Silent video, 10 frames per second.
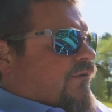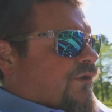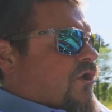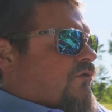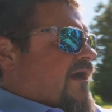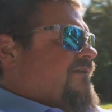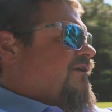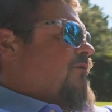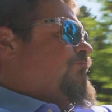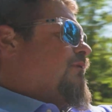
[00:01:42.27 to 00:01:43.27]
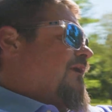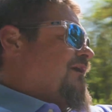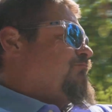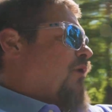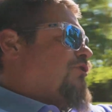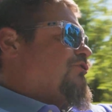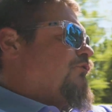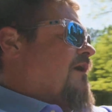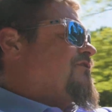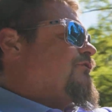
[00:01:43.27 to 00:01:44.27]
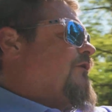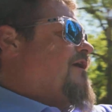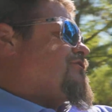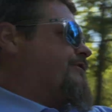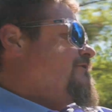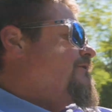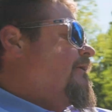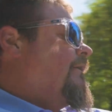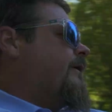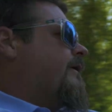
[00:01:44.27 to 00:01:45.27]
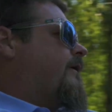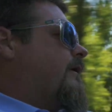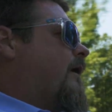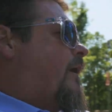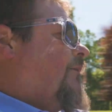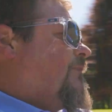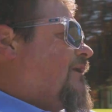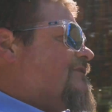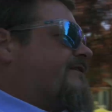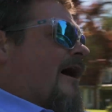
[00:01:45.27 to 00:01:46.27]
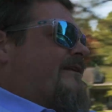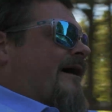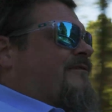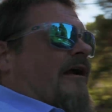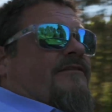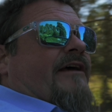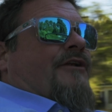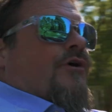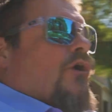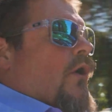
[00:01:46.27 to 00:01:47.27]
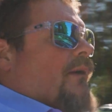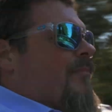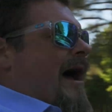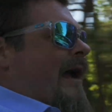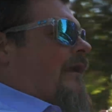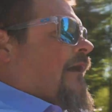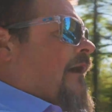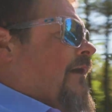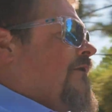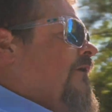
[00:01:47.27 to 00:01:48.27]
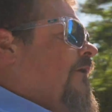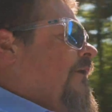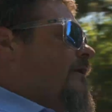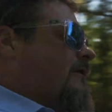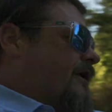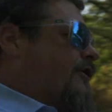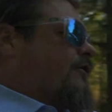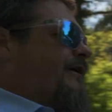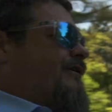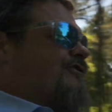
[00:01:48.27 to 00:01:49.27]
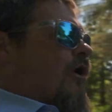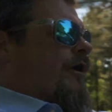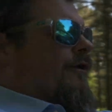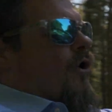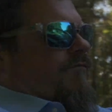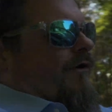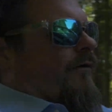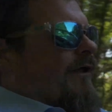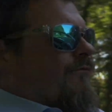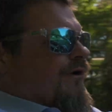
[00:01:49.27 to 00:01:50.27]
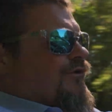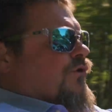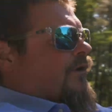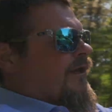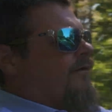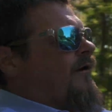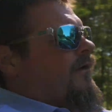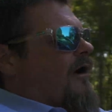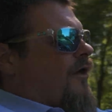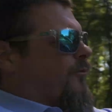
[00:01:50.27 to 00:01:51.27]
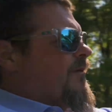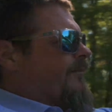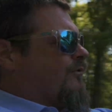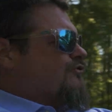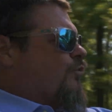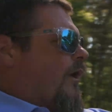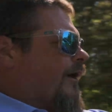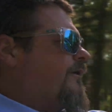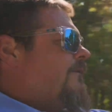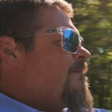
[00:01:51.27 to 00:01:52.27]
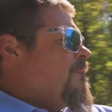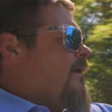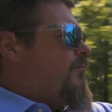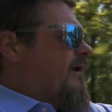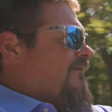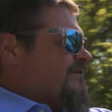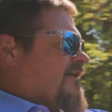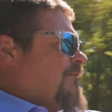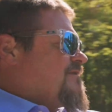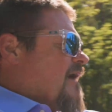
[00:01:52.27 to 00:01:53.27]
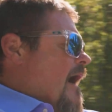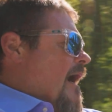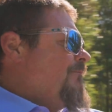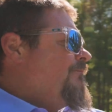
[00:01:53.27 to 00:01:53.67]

we don't like to complete partial restorations because 9 times out of 10 you're going back and literally starting over and redoing other people's work. But at the same time,